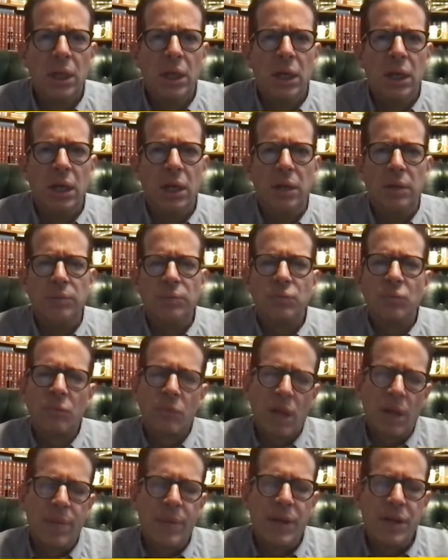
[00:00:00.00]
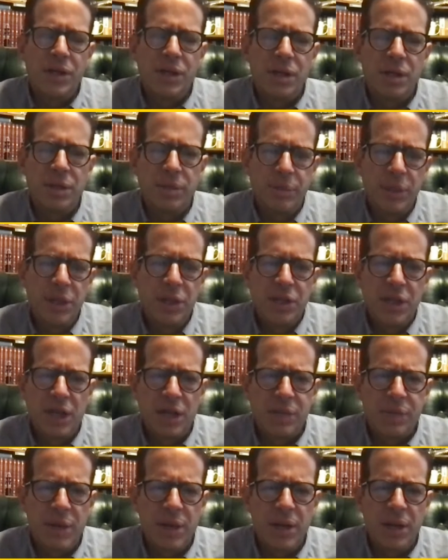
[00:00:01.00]
I mentioned
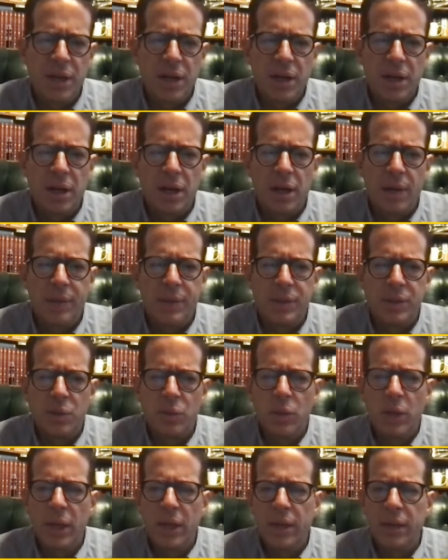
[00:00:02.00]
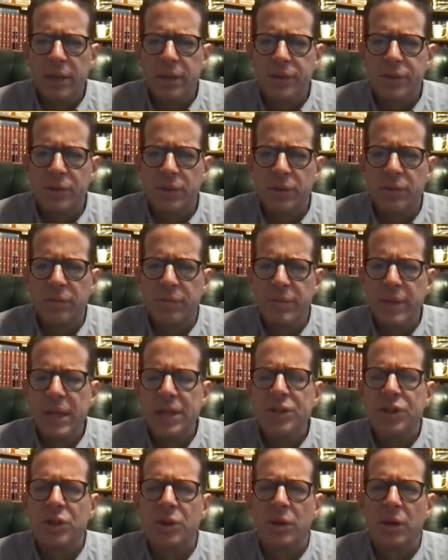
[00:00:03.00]
pitch-ben.com as a way to sort of make
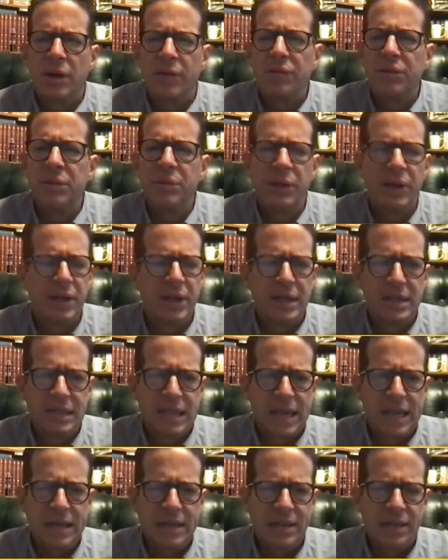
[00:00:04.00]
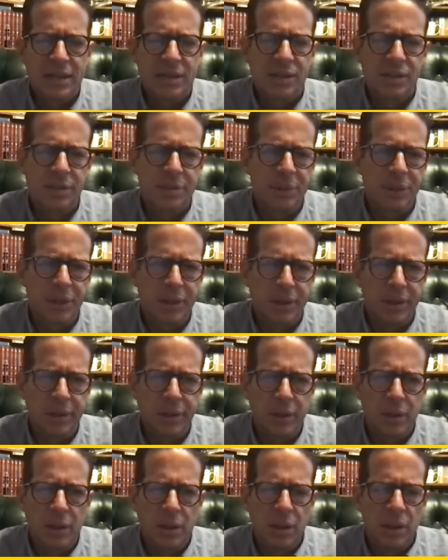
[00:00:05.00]
sure everybody has access to me
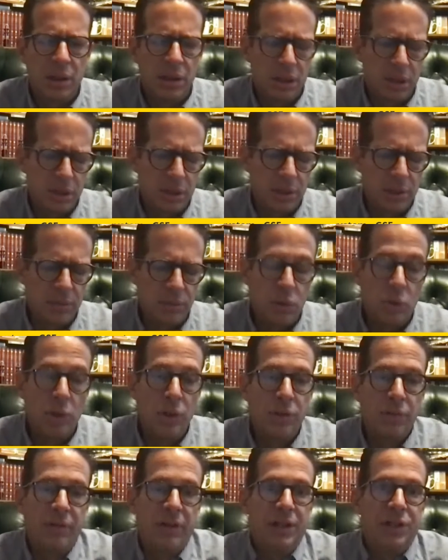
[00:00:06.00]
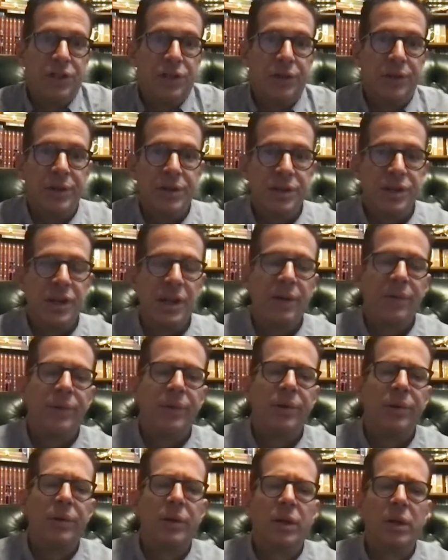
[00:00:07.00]
or to venture in
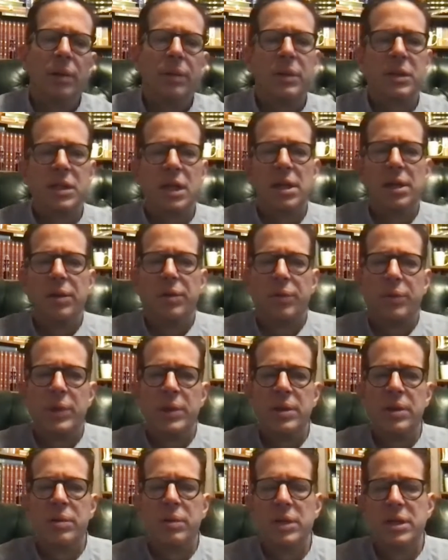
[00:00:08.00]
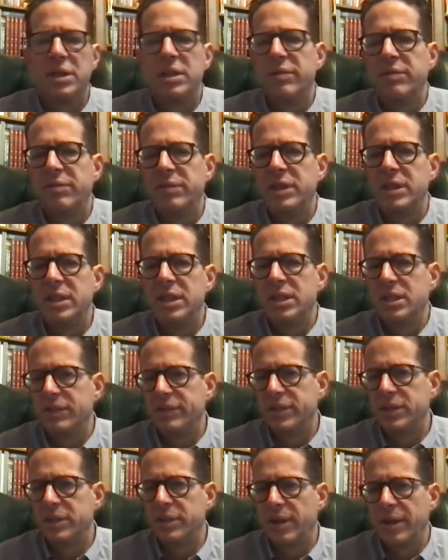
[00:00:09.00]
general, because I know 327 VCs. If
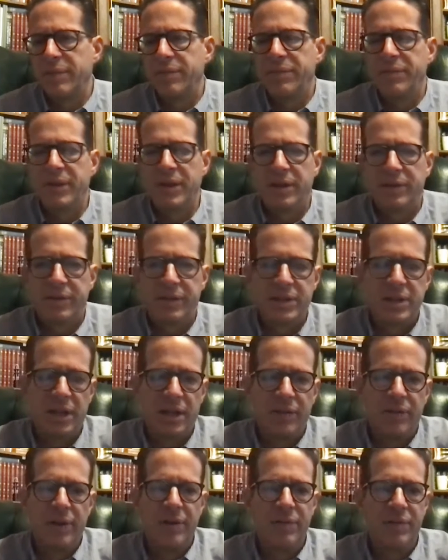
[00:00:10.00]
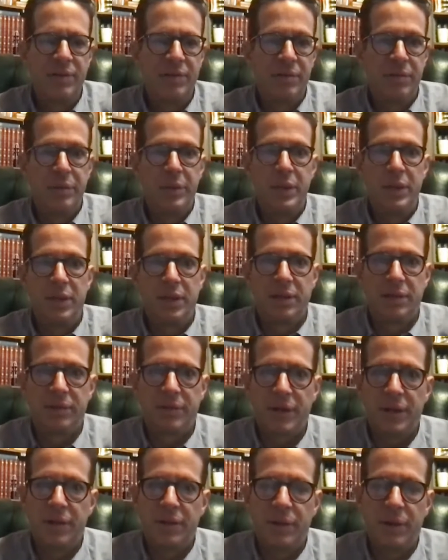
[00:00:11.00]
it's the right fit, if it's not the right fit for me, I can
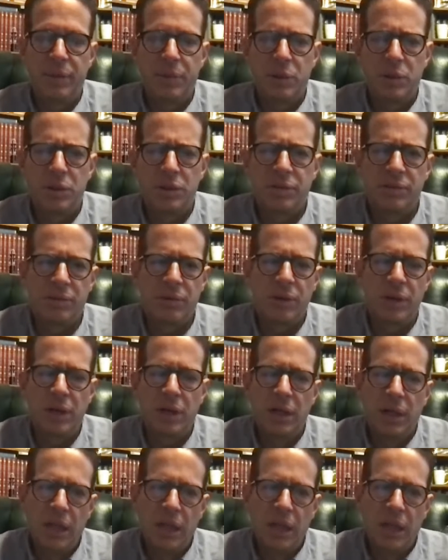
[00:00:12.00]
find the right person for it.